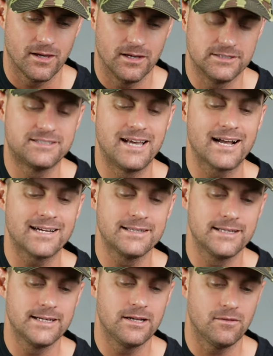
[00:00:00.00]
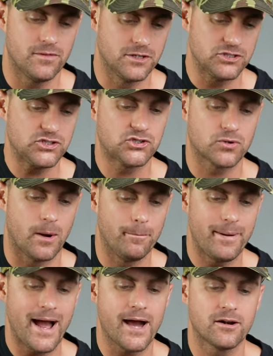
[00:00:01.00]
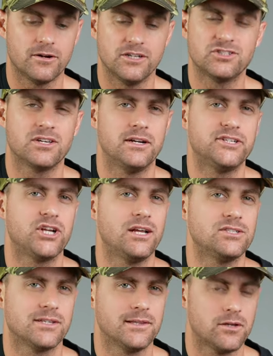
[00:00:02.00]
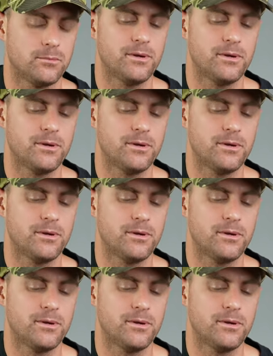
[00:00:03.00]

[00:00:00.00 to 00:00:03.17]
secondly, the strum pattern is gonna change a little